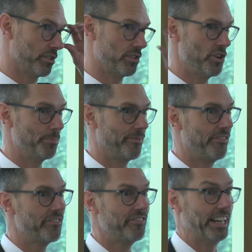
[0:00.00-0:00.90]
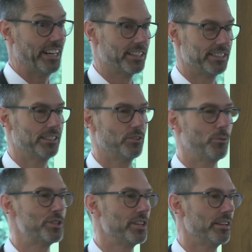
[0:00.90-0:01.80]
is NUP50,
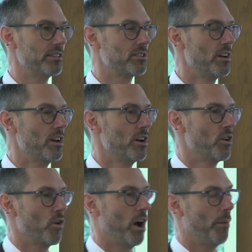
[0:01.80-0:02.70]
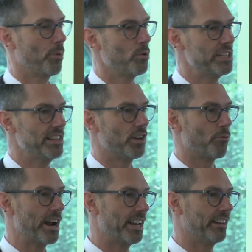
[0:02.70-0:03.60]
which is a protein that
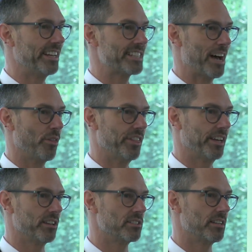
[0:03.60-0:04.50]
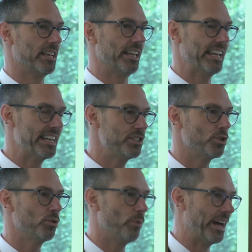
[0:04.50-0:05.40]
regulates how things get
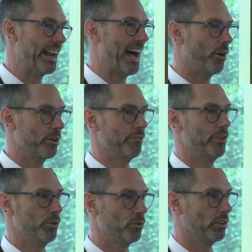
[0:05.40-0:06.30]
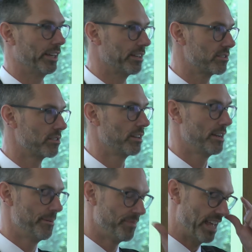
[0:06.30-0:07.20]
into and out of the nucleus
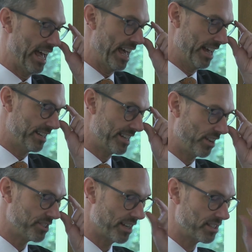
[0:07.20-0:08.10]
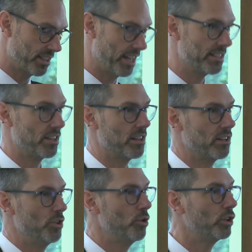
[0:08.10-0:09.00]
and tells us that
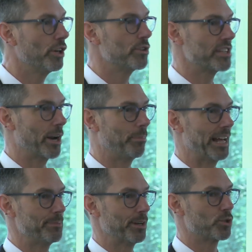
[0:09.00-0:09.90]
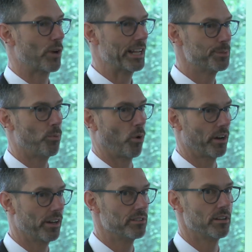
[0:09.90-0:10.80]
nucleocytoplasmic transport
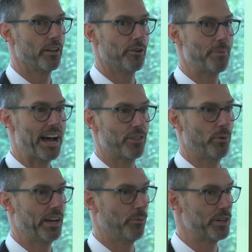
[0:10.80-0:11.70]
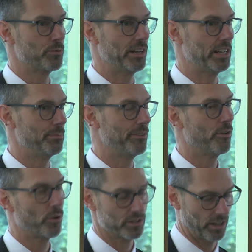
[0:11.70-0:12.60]
is another pathway in which we need to be
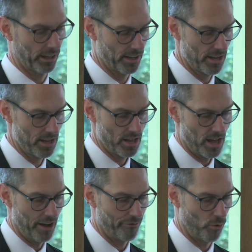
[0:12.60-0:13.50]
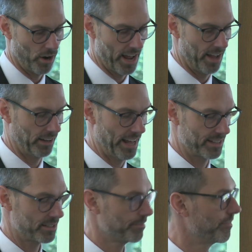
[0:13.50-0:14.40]
focusing uh, for
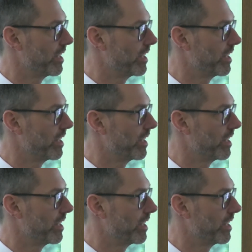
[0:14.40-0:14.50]
ALS.